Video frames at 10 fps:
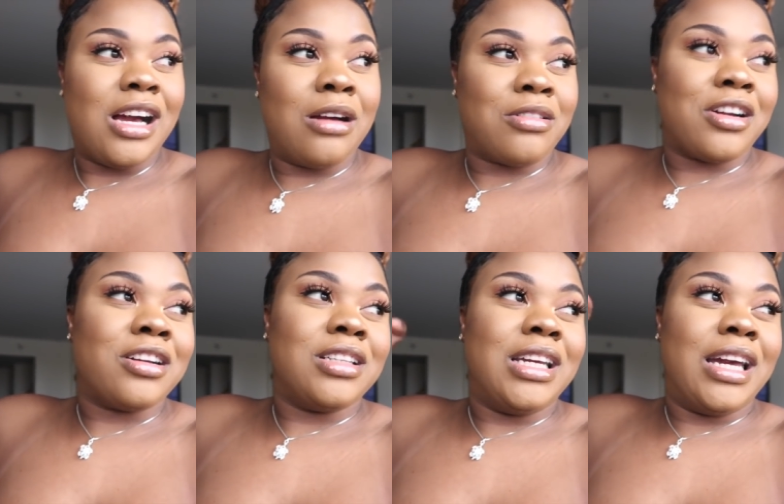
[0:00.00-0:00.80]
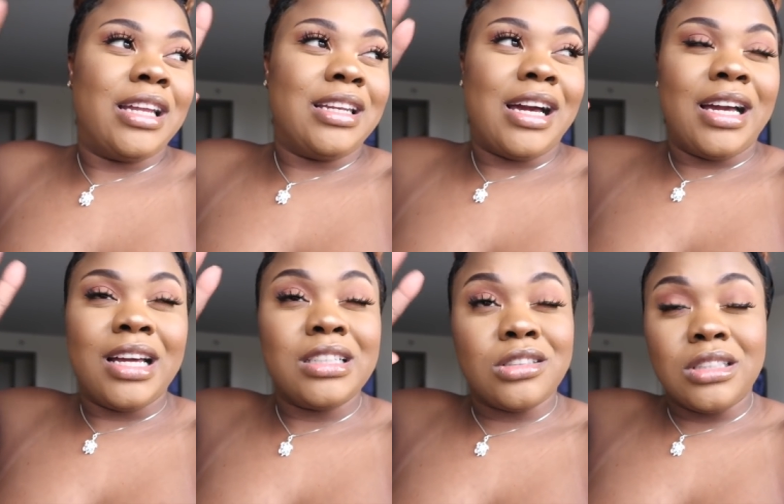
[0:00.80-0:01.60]
I'm currently at
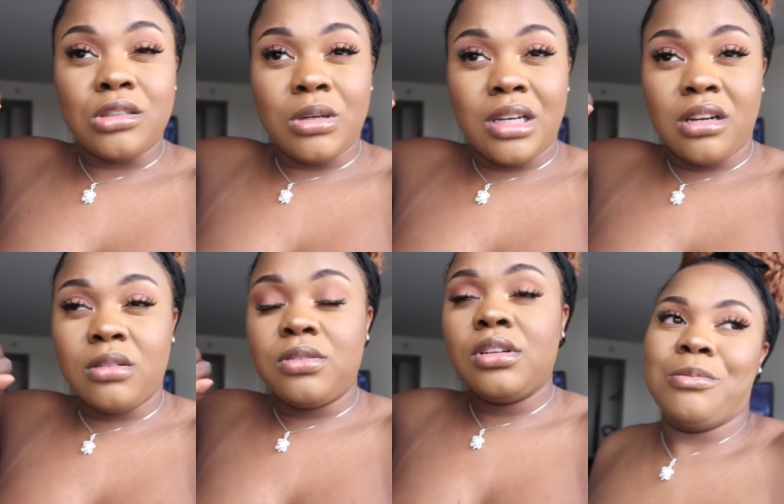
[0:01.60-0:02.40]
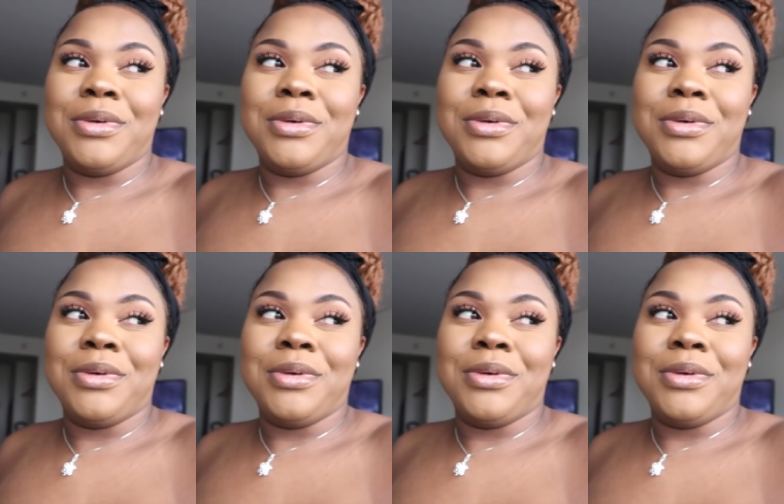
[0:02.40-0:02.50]
912